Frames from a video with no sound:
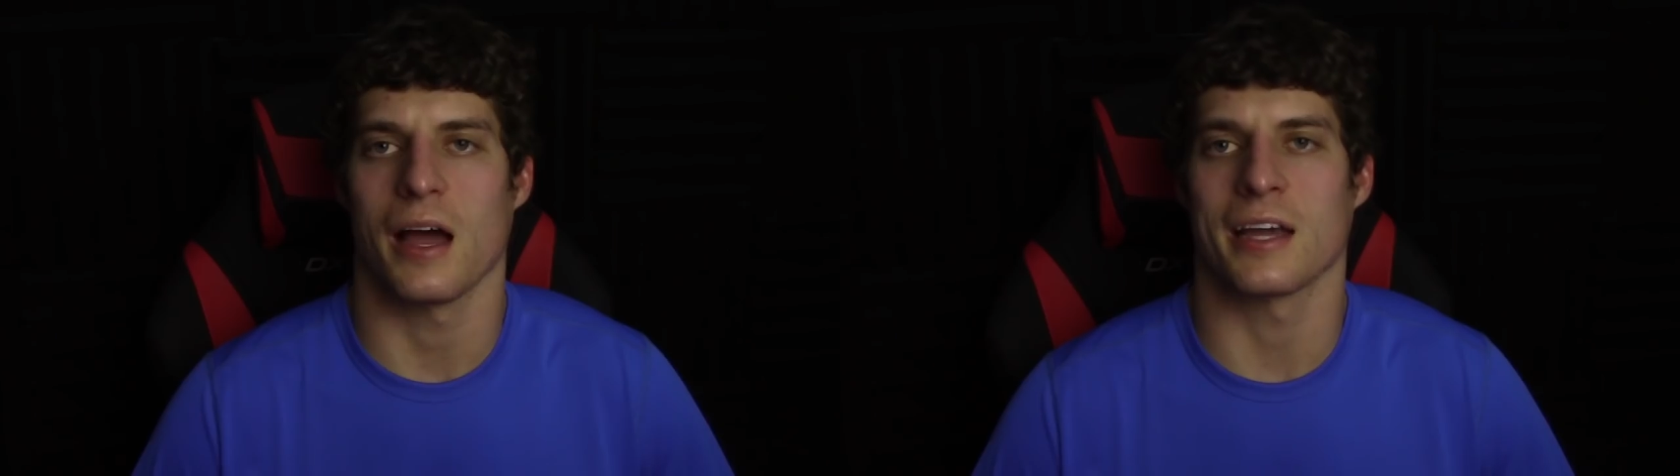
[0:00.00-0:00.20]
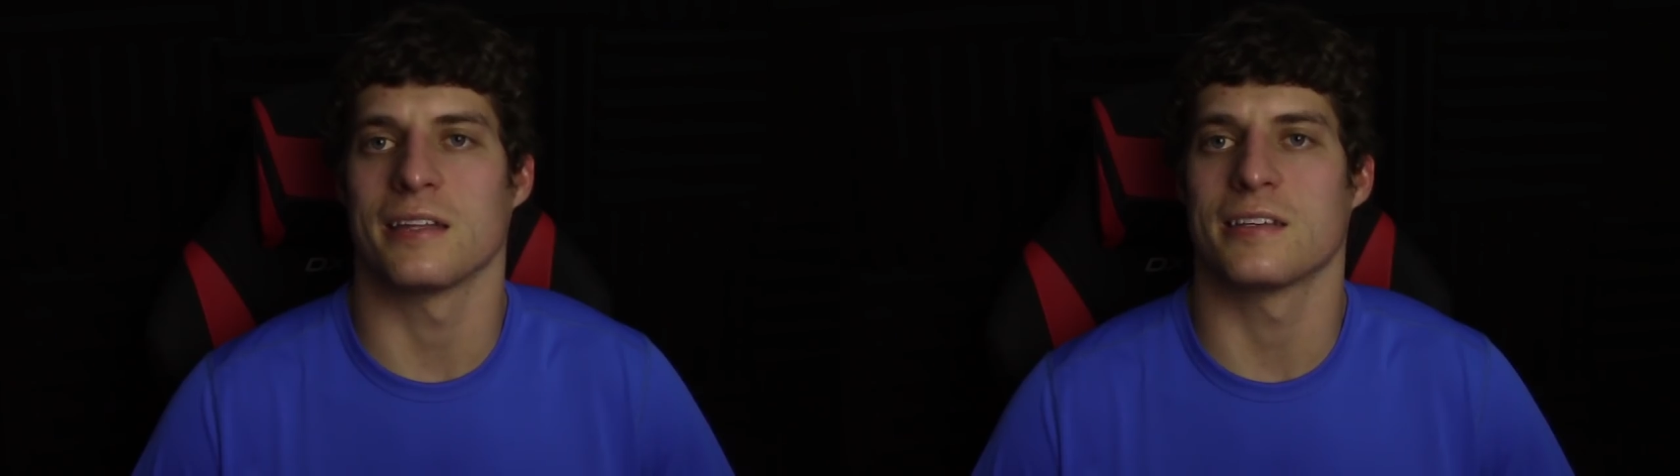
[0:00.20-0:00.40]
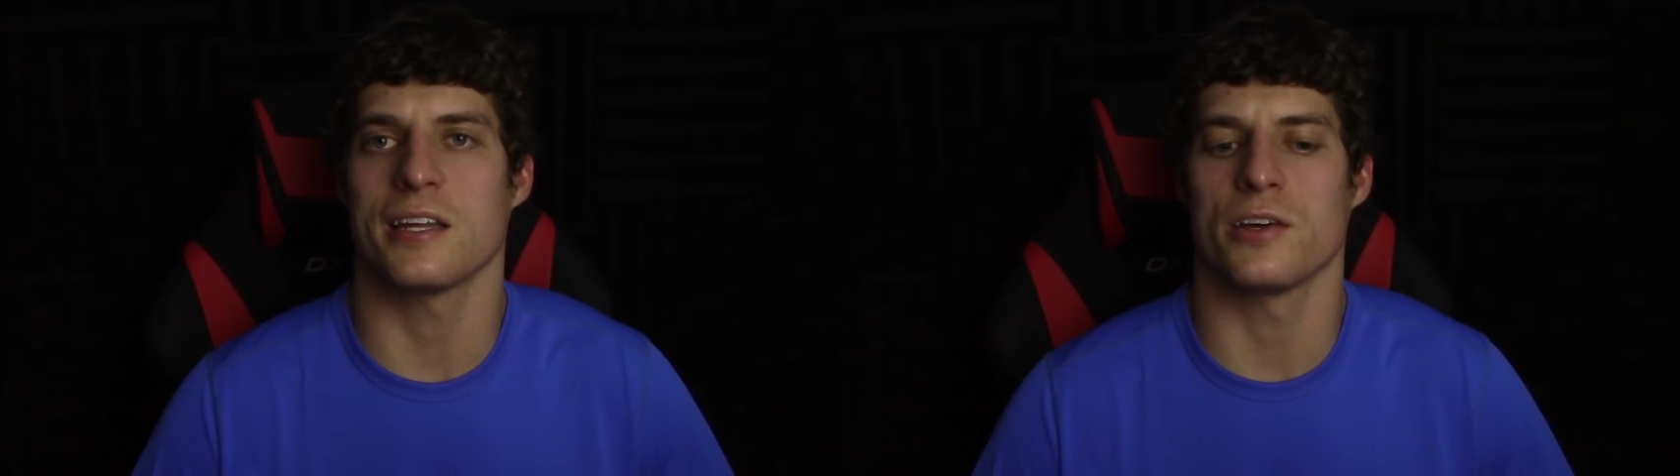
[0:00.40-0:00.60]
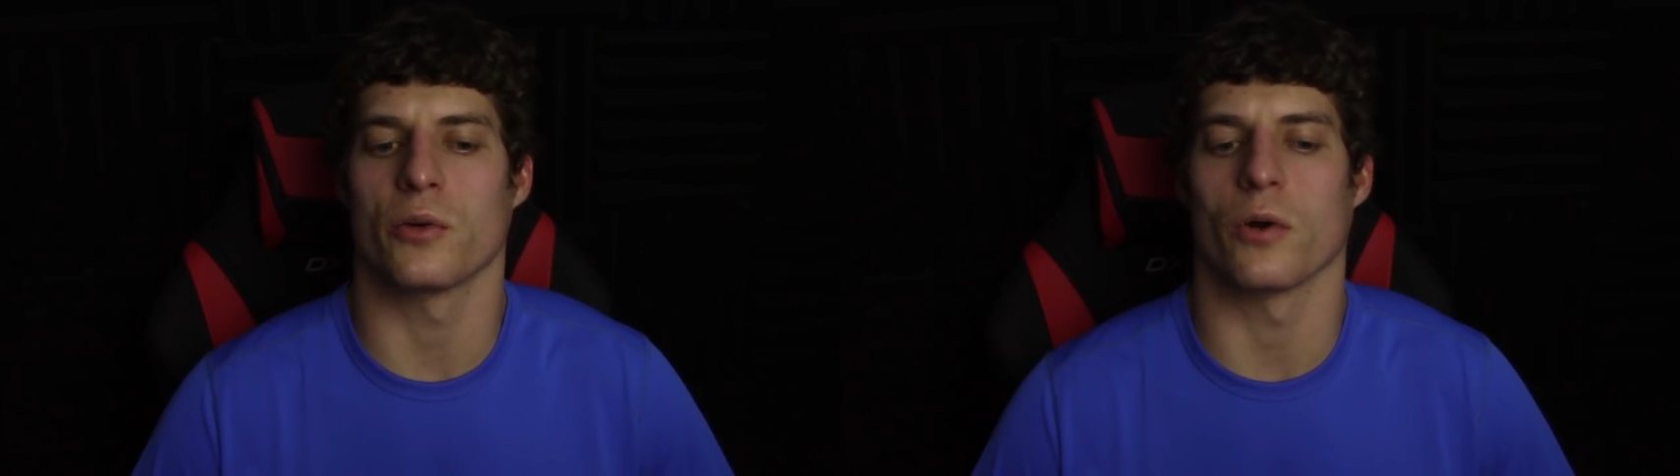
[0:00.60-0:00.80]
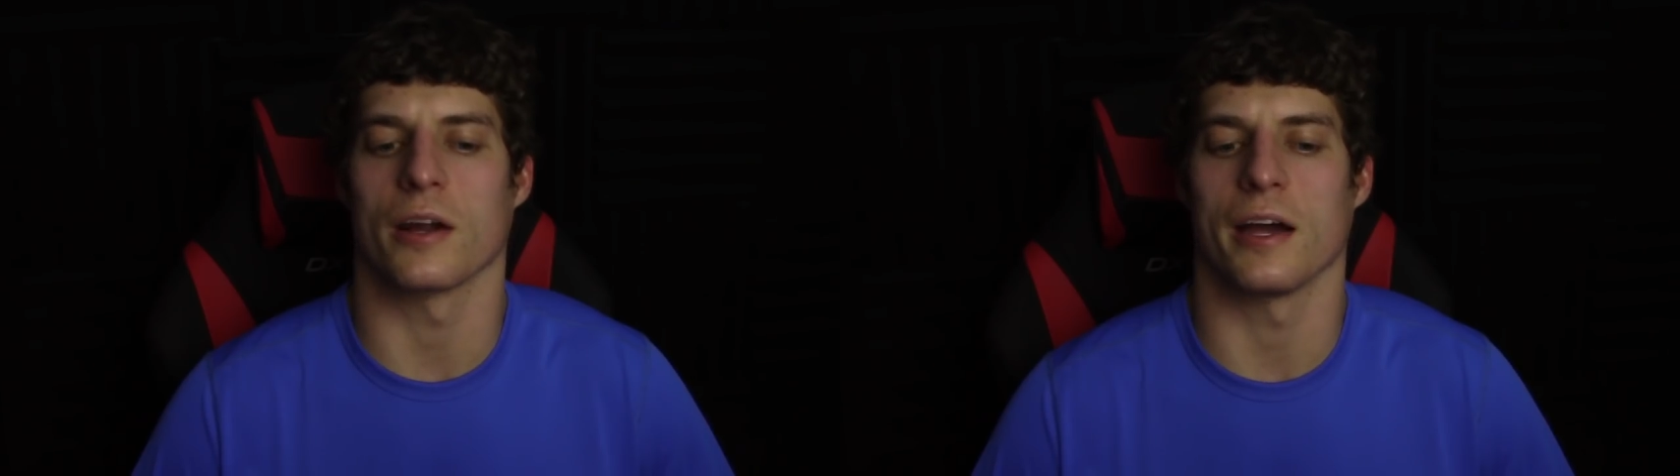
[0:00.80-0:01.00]
I continue
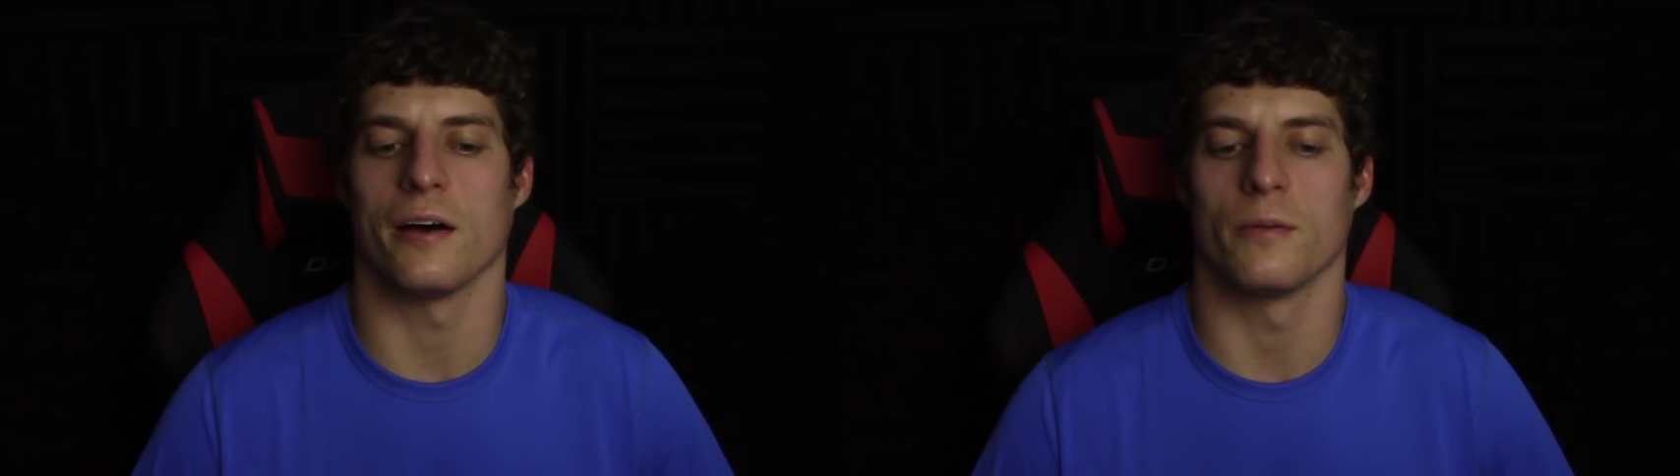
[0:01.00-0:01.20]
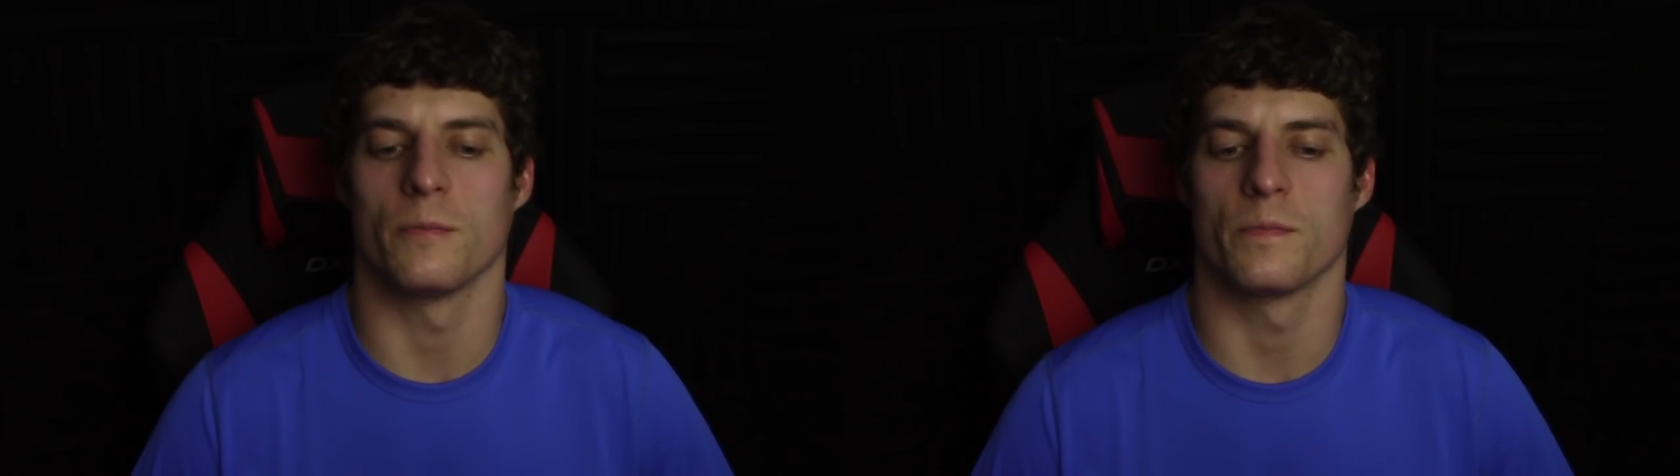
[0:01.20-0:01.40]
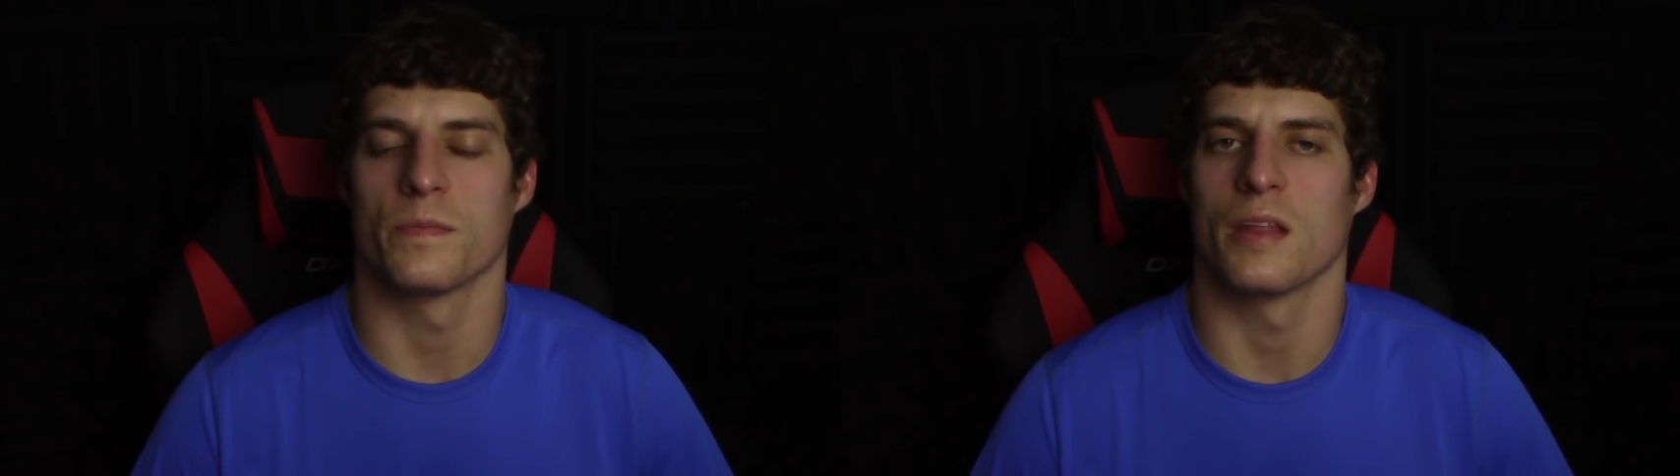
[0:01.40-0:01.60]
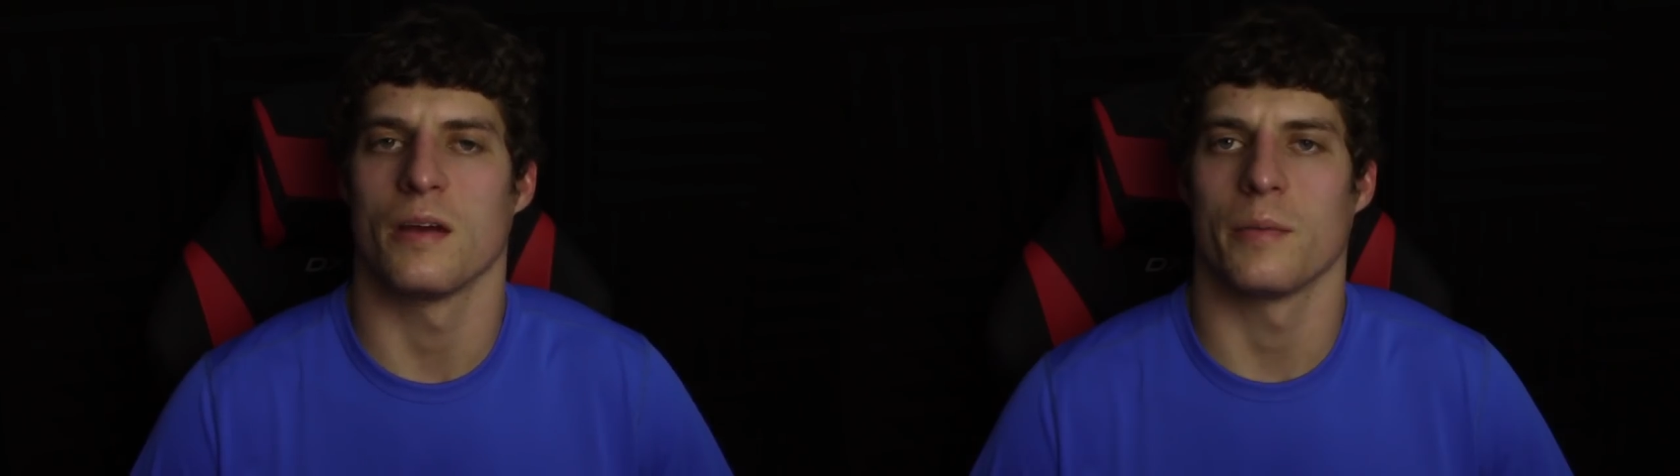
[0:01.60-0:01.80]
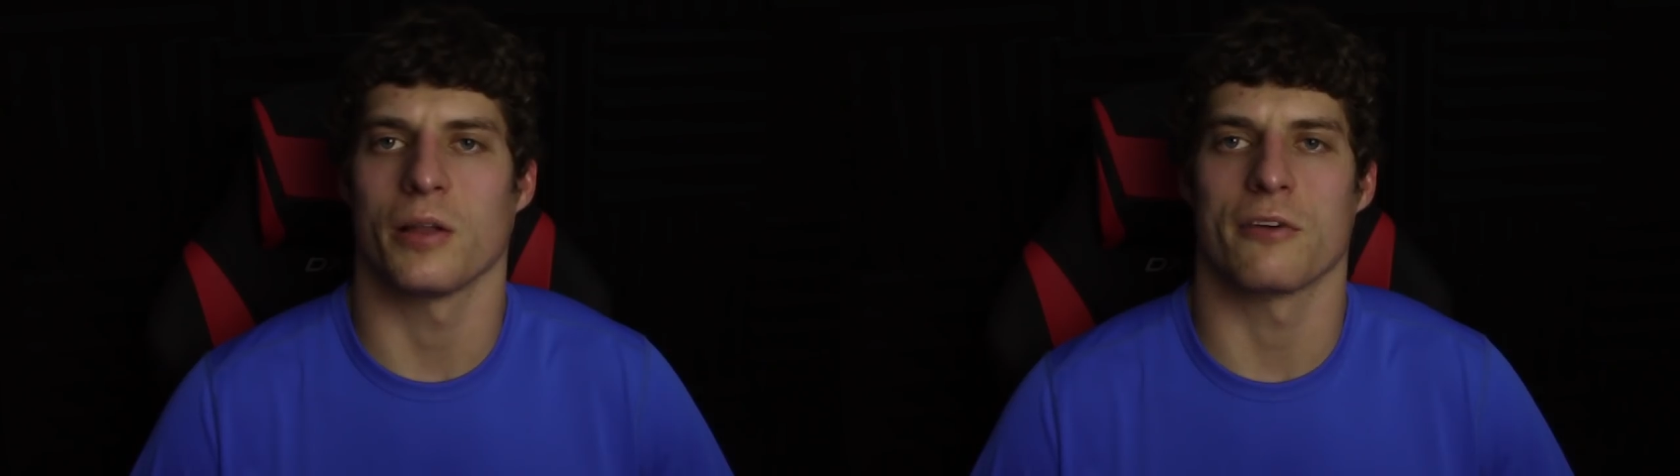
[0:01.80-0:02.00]
to work out,
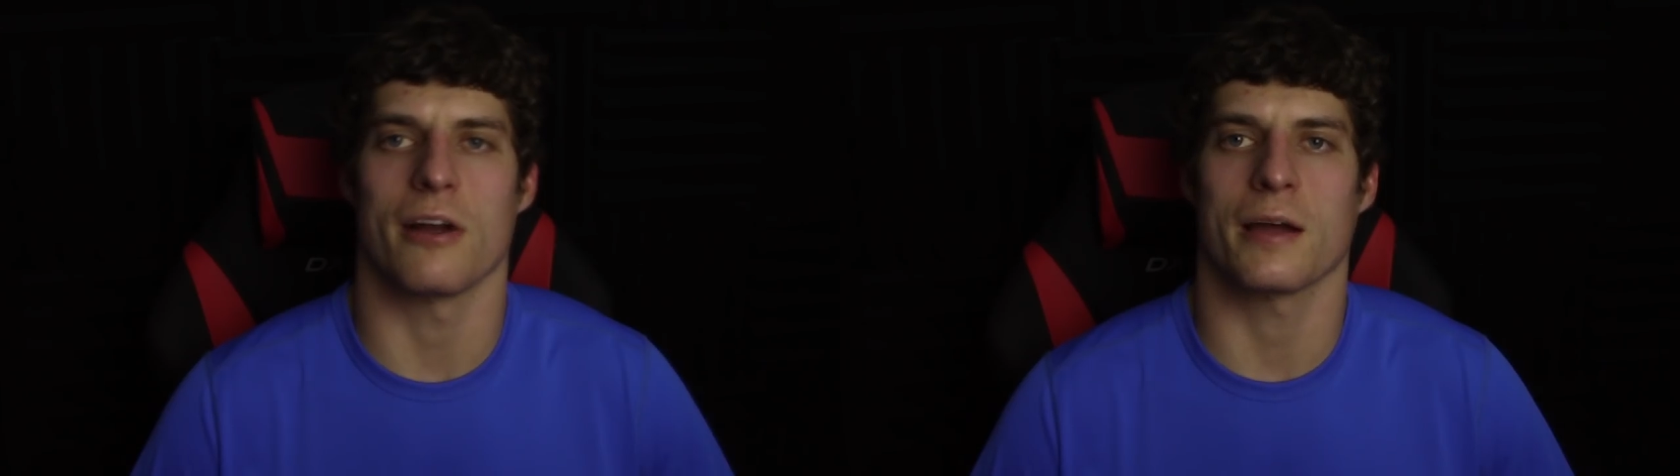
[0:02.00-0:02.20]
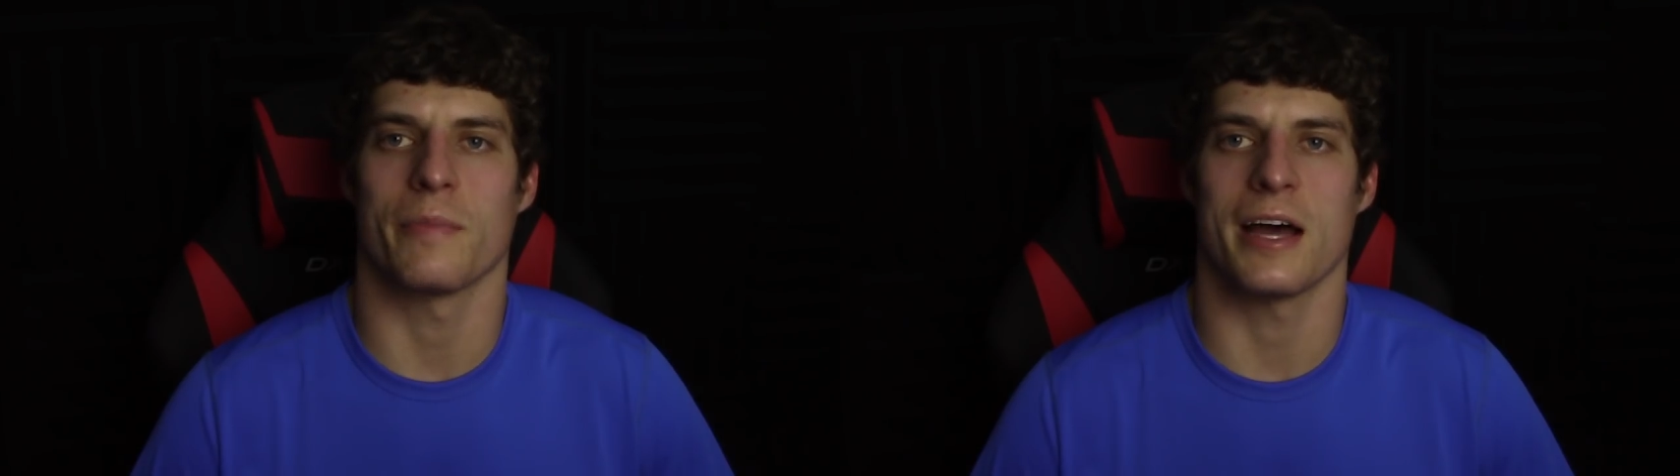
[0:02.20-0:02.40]
play rec